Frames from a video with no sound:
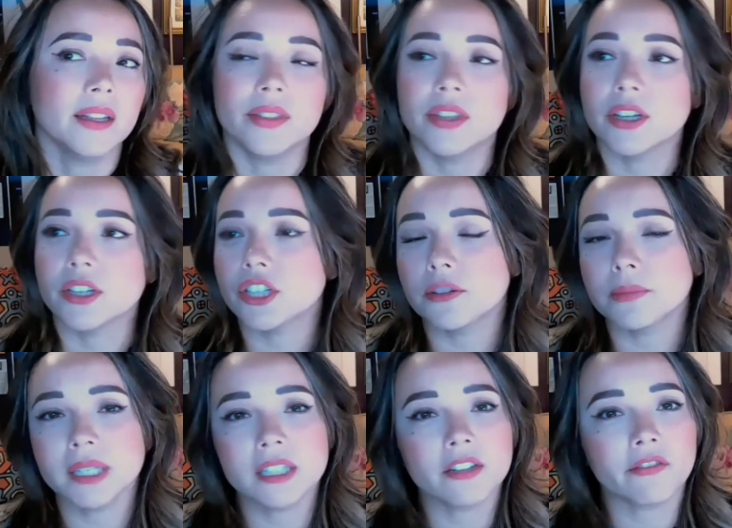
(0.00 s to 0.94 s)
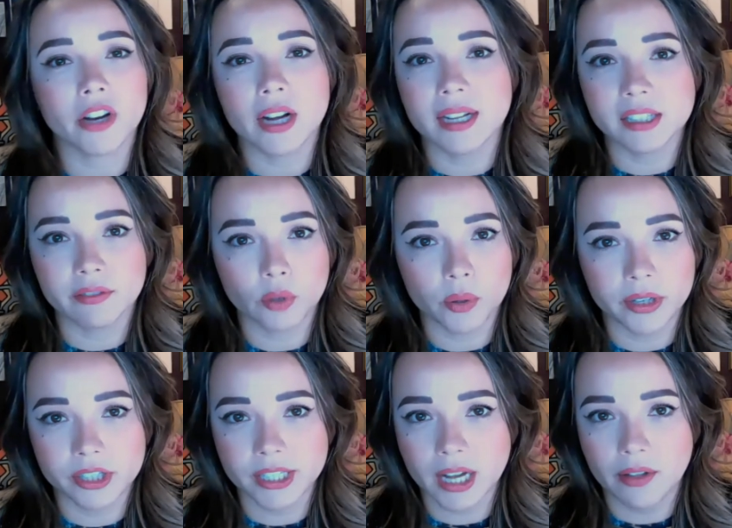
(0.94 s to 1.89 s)
there's so many different kinds of
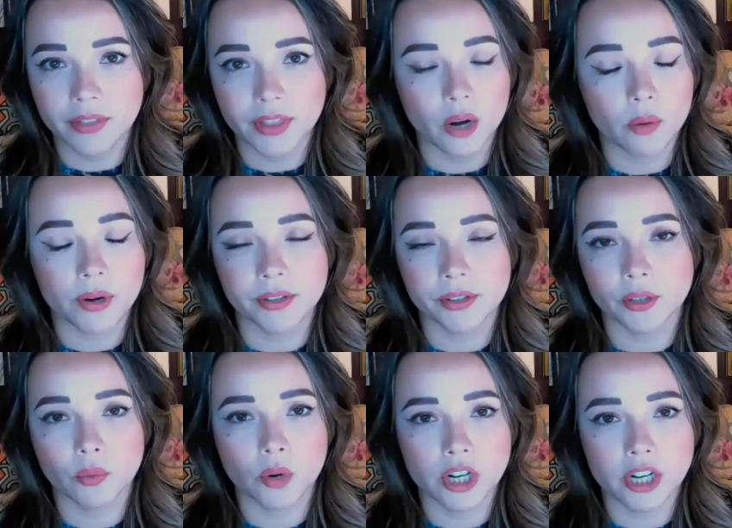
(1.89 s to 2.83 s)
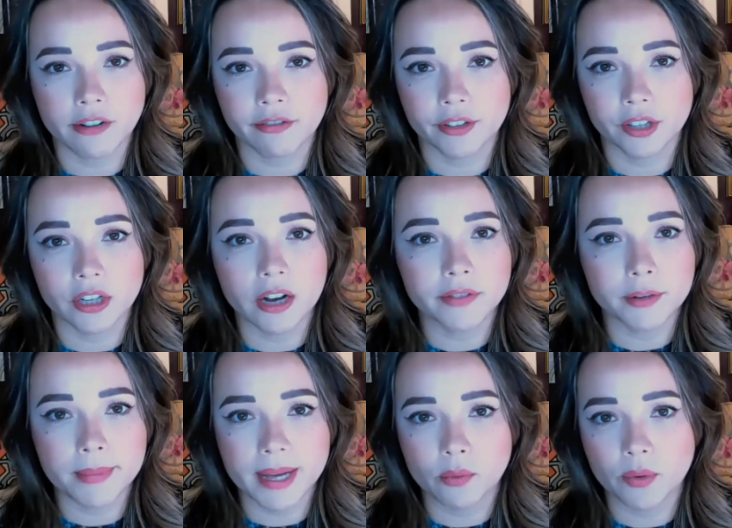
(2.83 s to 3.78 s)
lawyers out there whether they're working for the
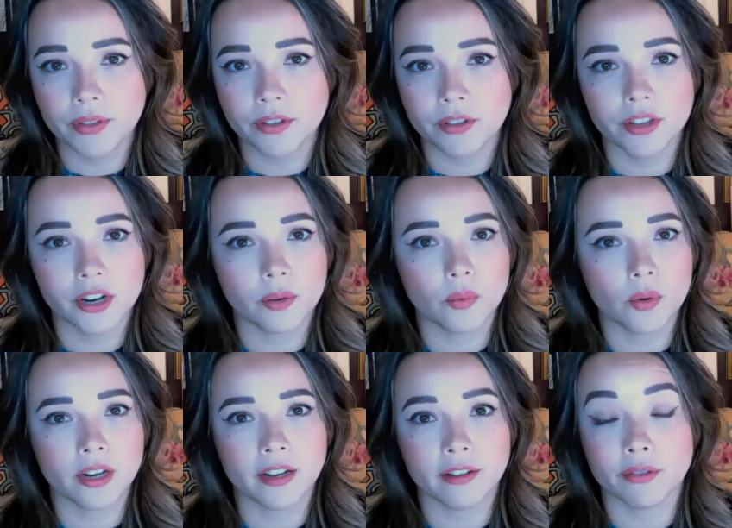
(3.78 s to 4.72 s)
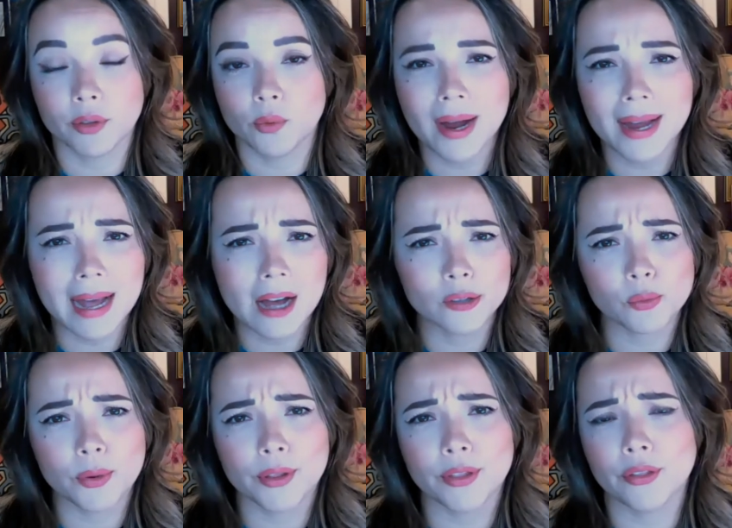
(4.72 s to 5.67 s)
government whether they're working for the white
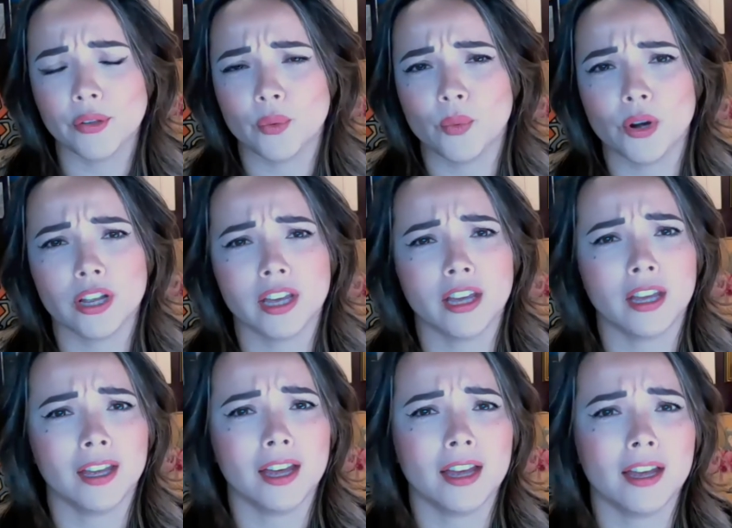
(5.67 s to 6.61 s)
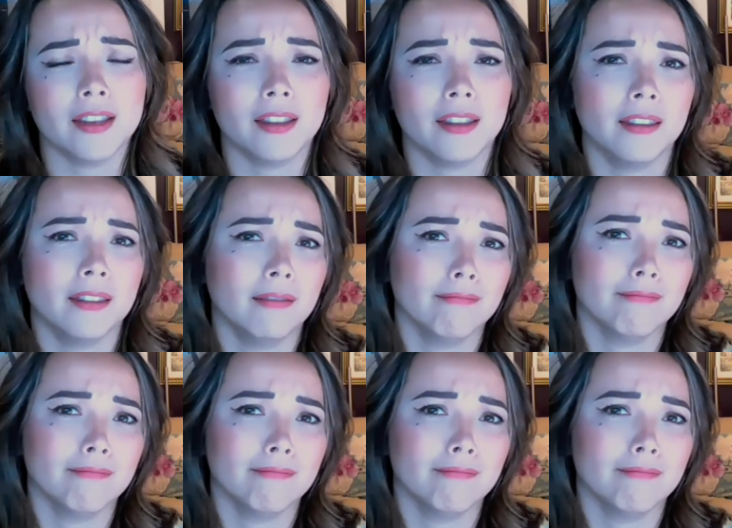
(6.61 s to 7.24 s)
house whether they're working and